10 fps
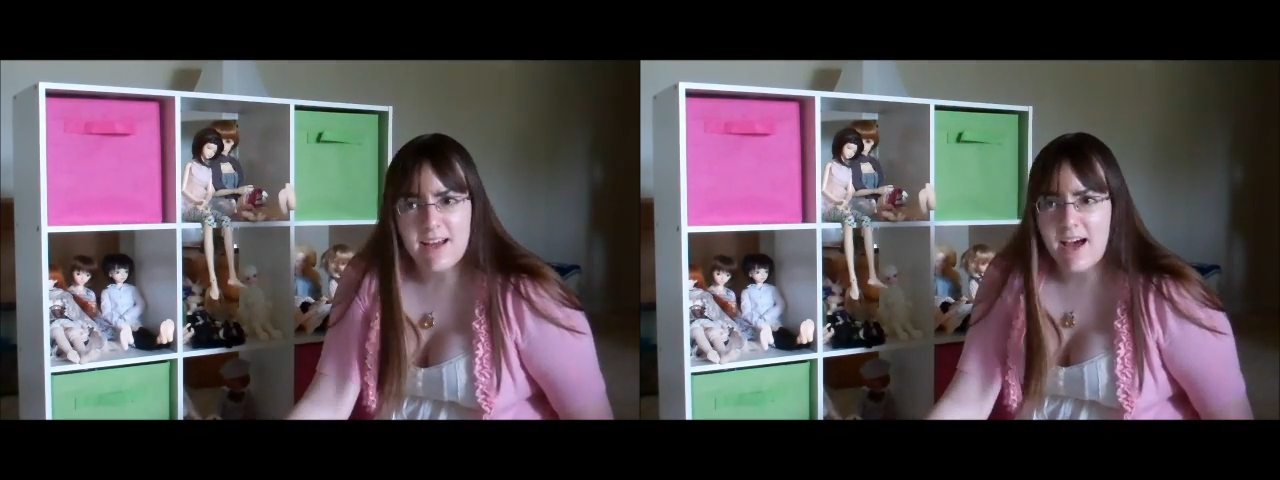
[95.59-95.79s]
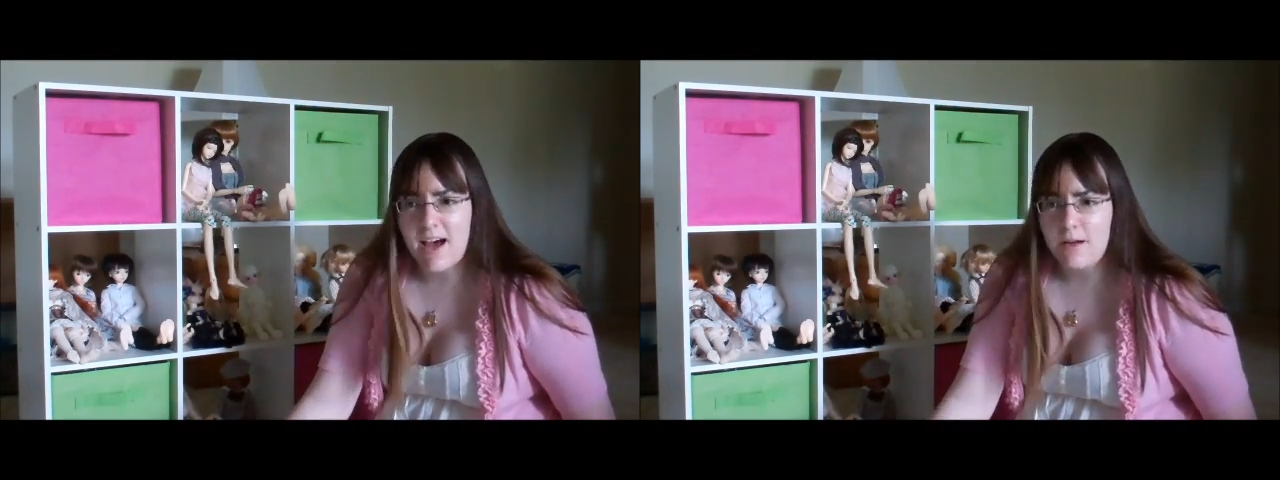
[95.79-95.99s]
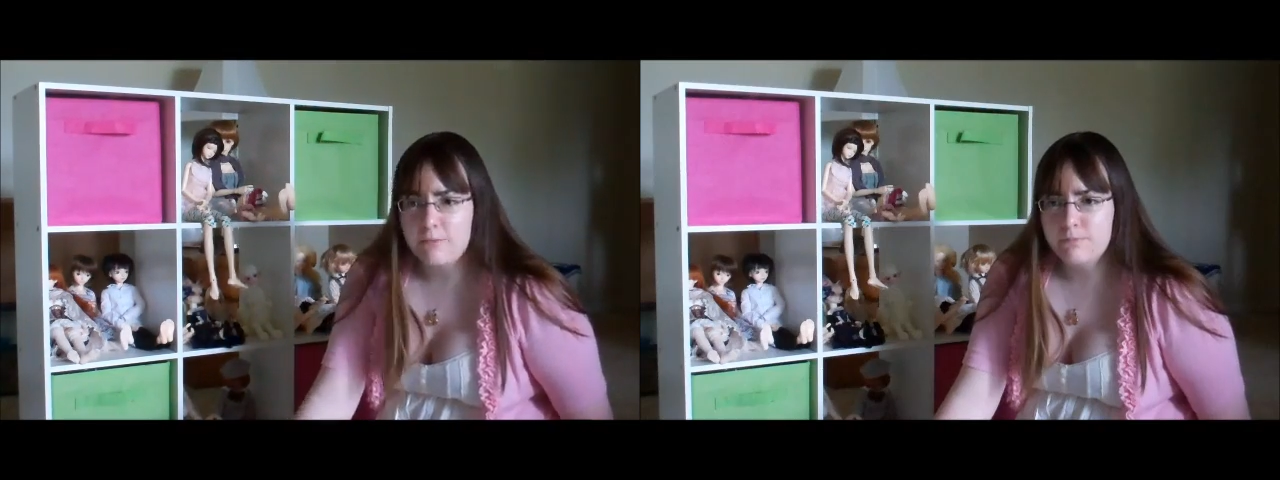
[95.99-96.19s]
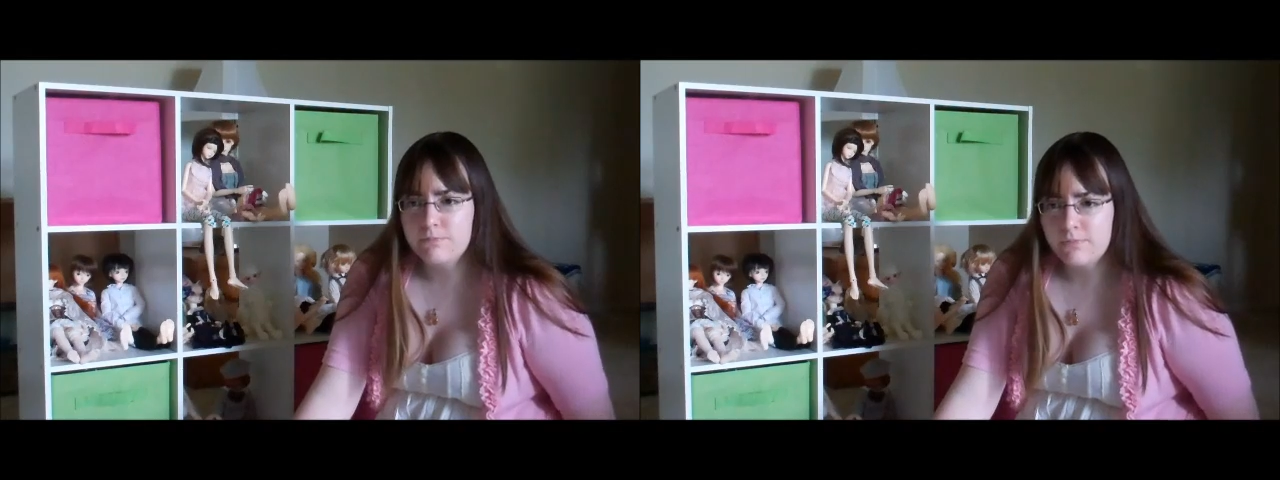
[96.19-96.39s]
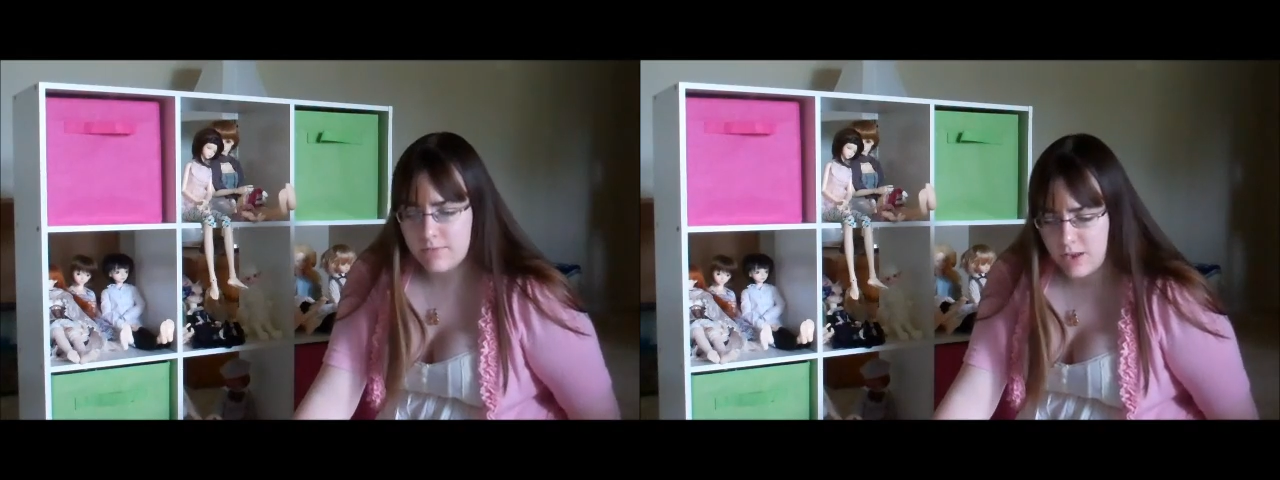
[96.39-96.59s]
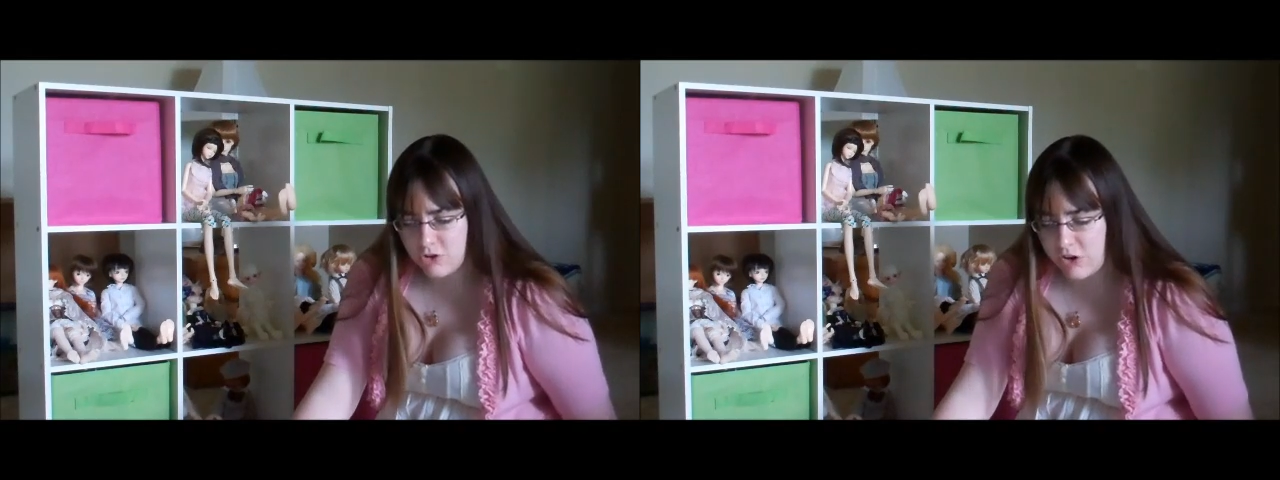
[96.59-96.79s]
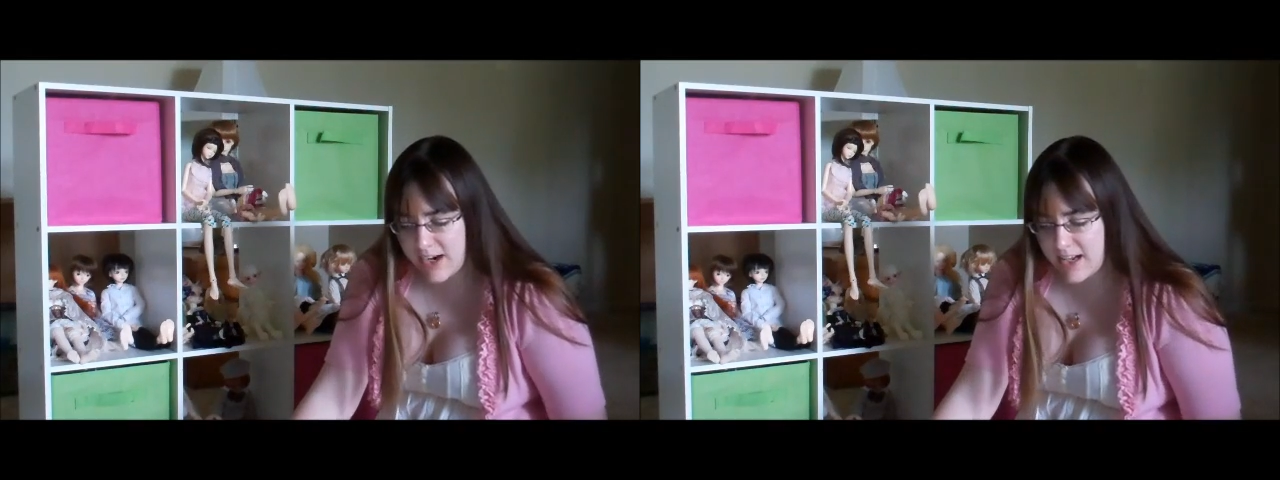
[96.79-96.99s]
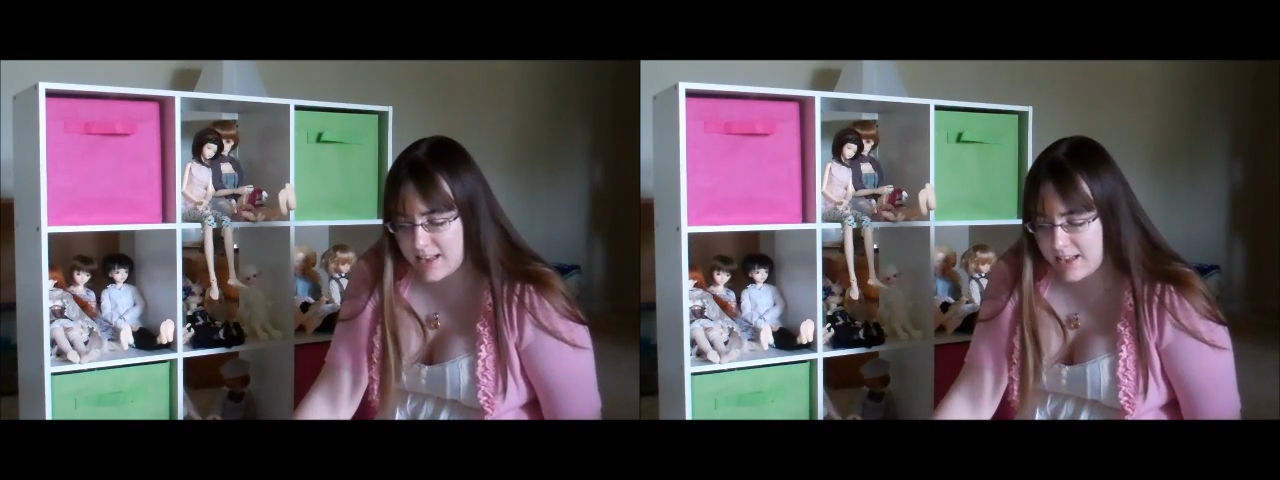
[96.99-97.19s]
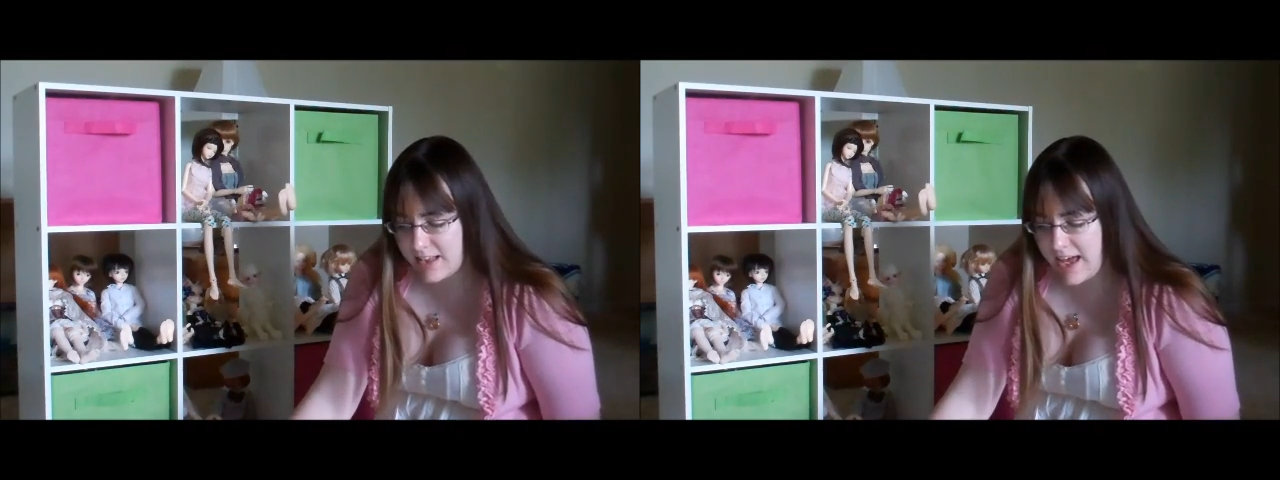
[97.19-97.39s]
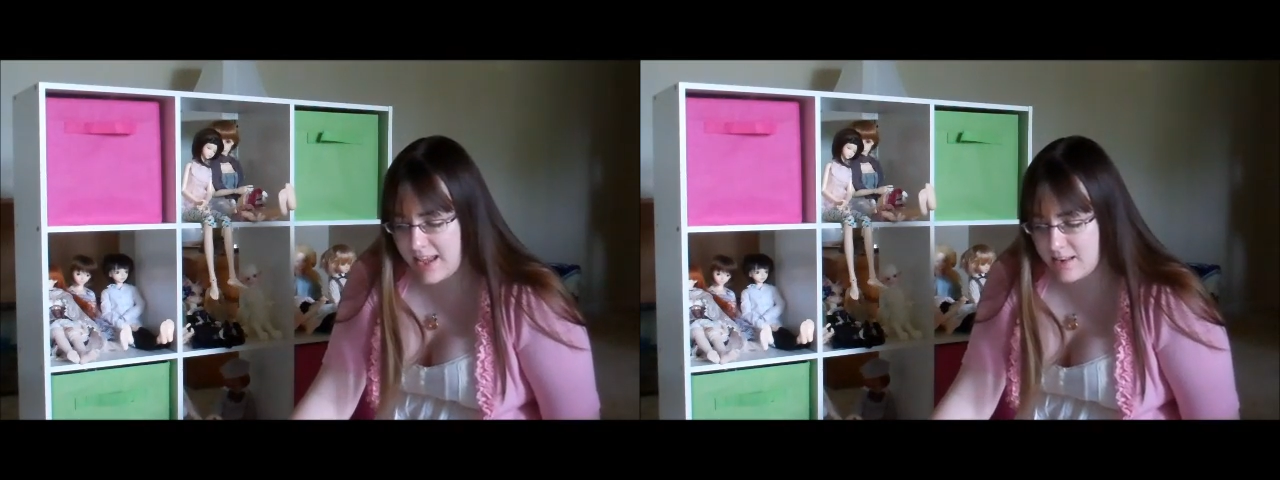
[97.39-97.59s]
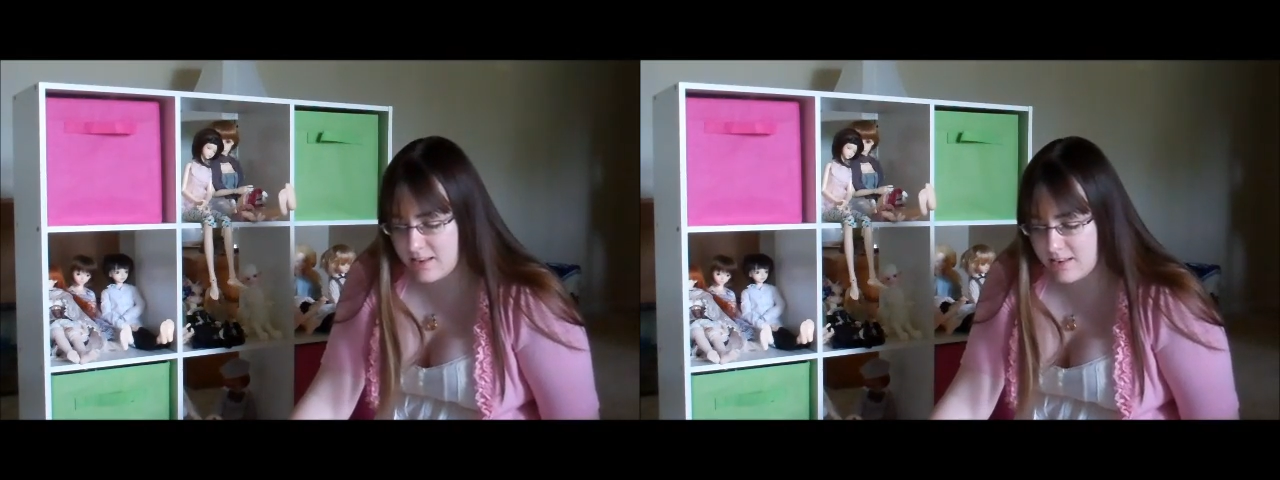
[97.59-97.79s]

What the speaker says: Try not to let